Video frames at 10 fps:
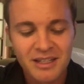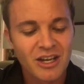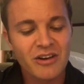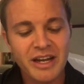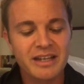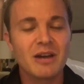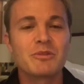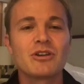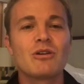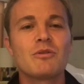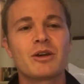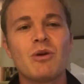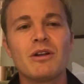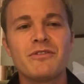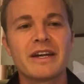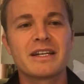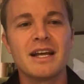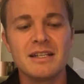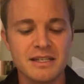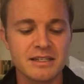Okay, now I'm going to go to my qualifying
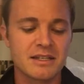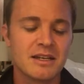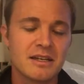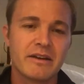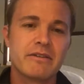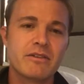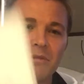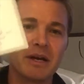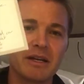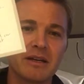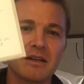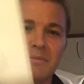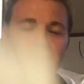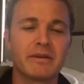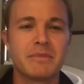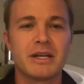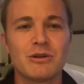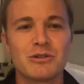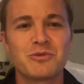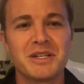analysis. I've got my
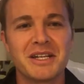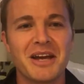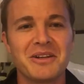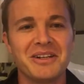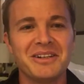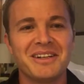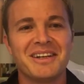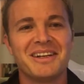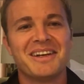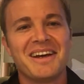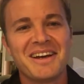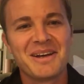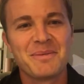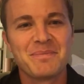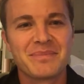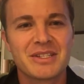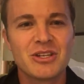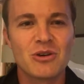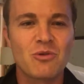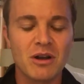notes written down here.
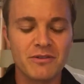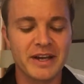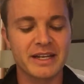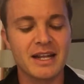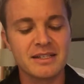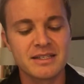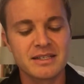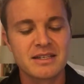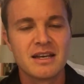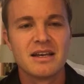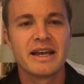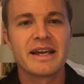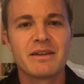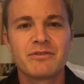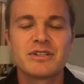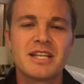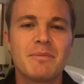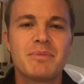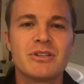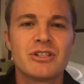So qualifying analysis, again,
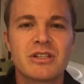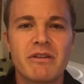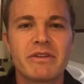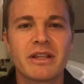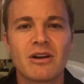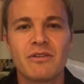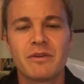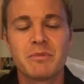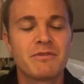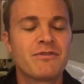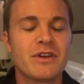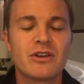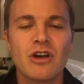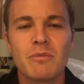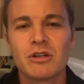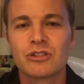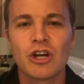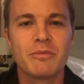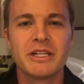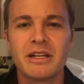Verstappen, just covering that off. I mean, phenomenal
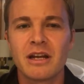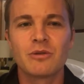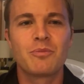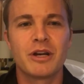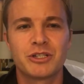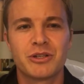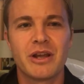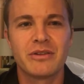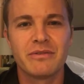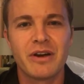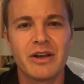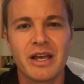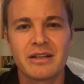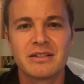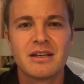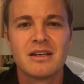job he did under pressure there in the very end.